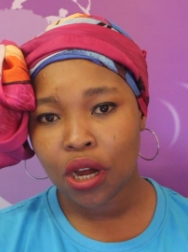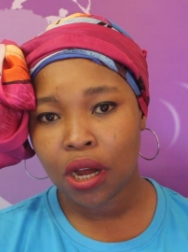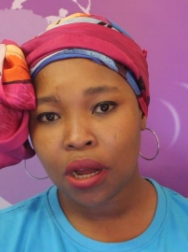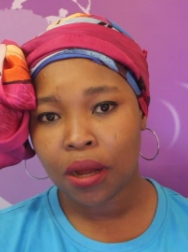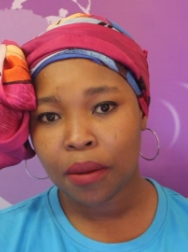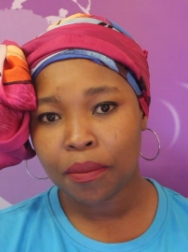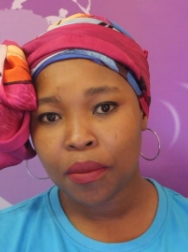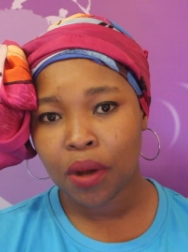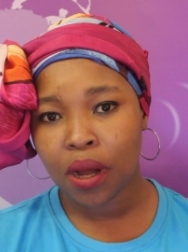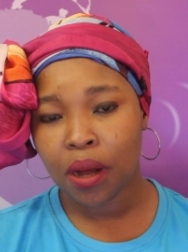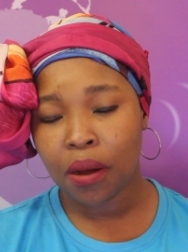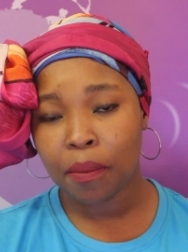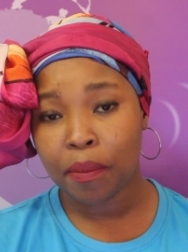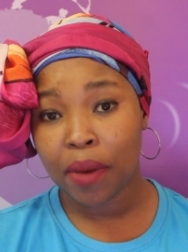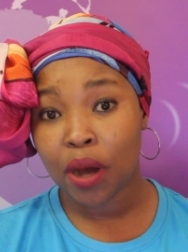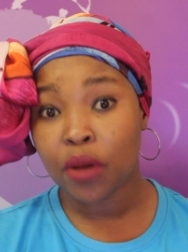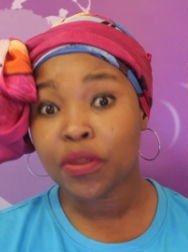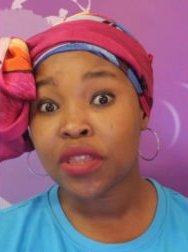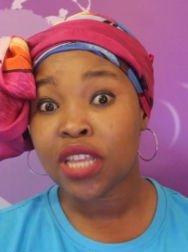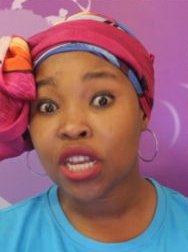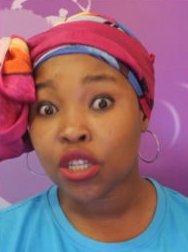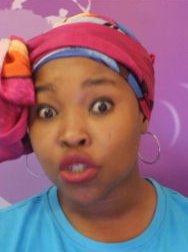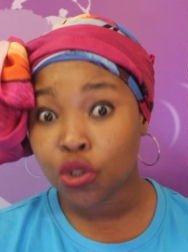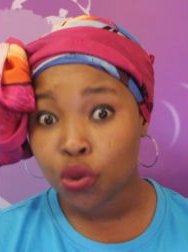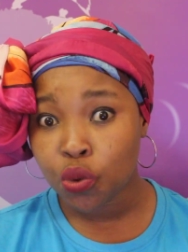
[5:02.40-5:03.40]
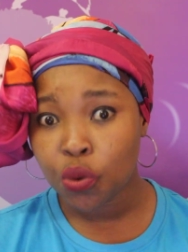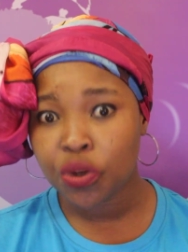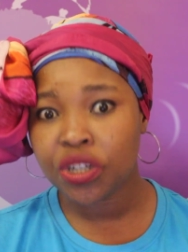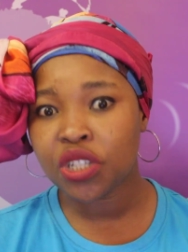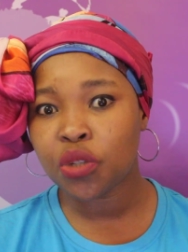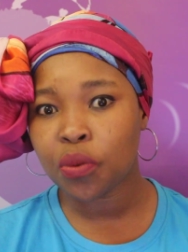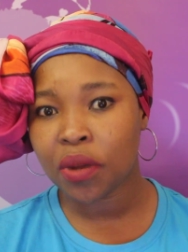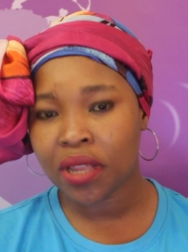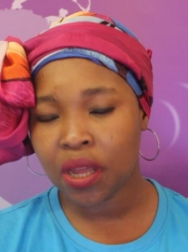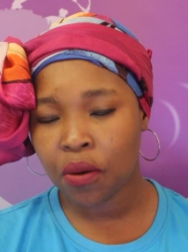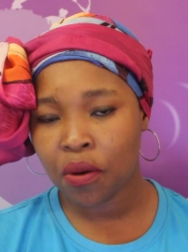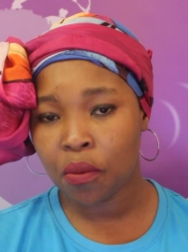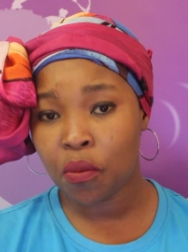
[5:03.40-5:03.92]
um, about their stories,
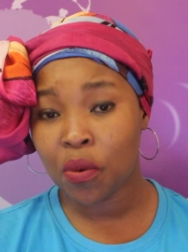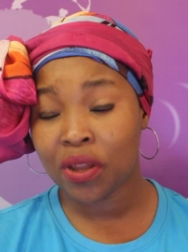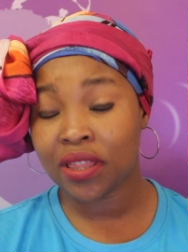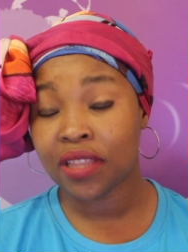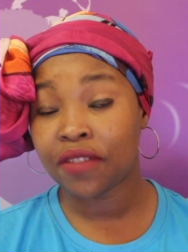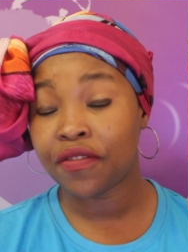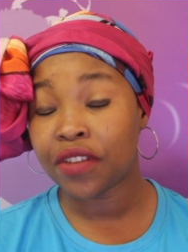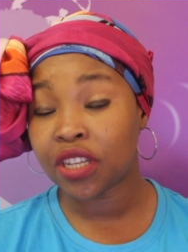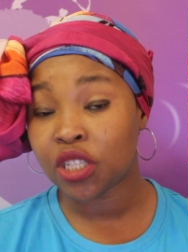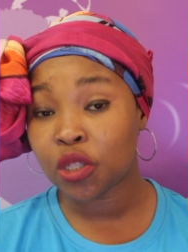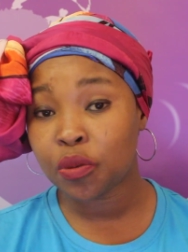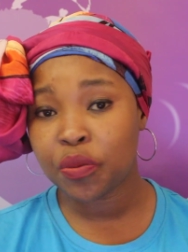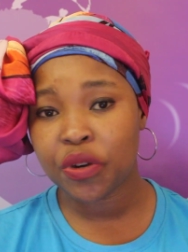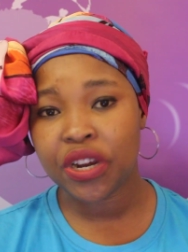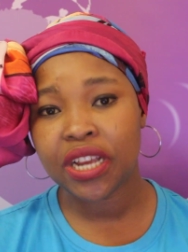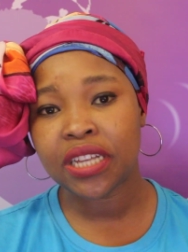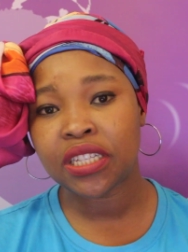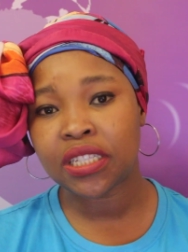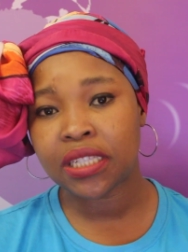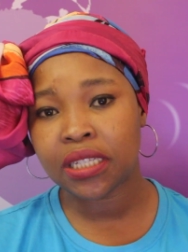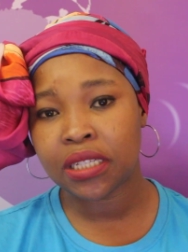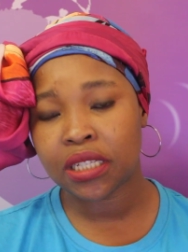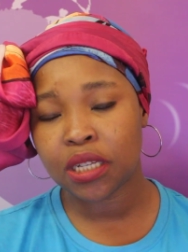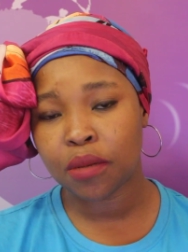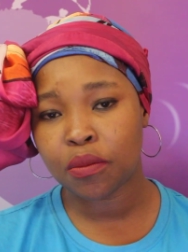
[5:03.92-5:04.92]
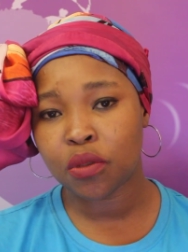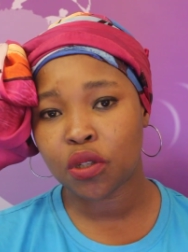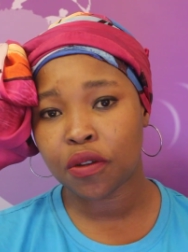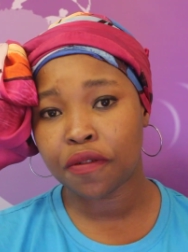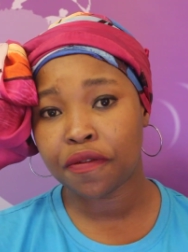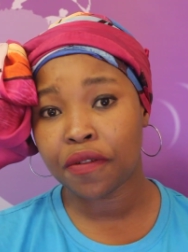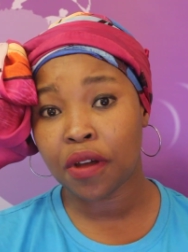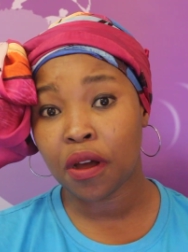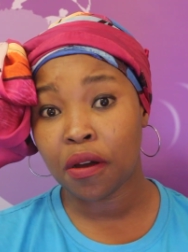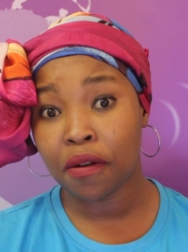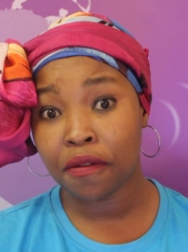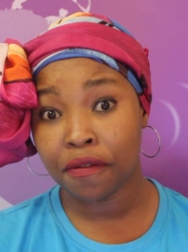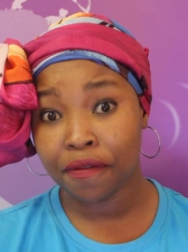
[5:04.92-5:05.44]
what, what they've experienced in terms
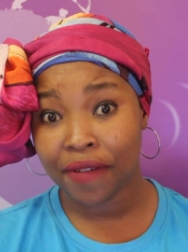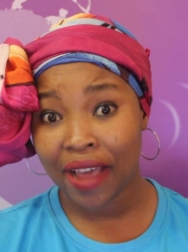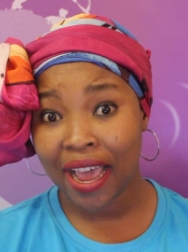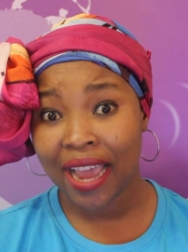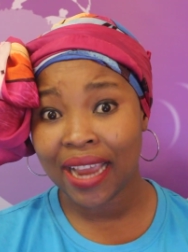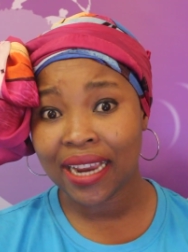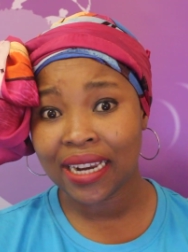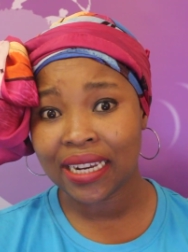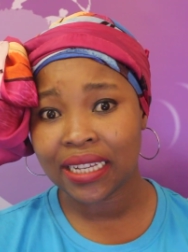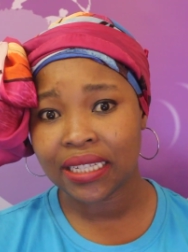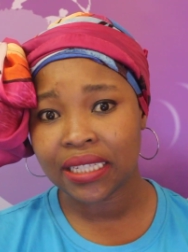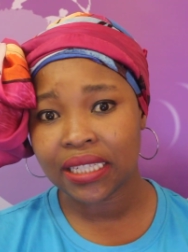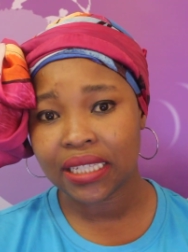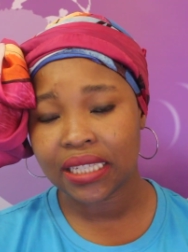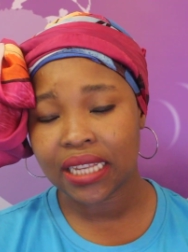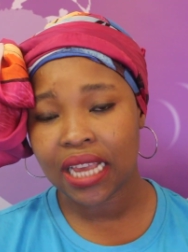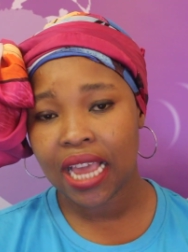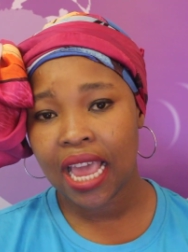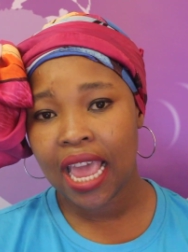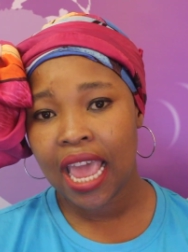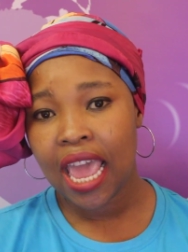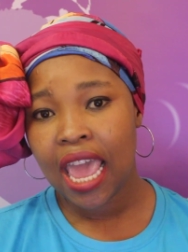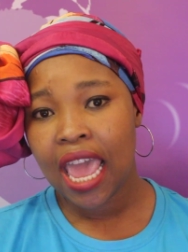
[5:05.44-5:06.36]
of uh, violence.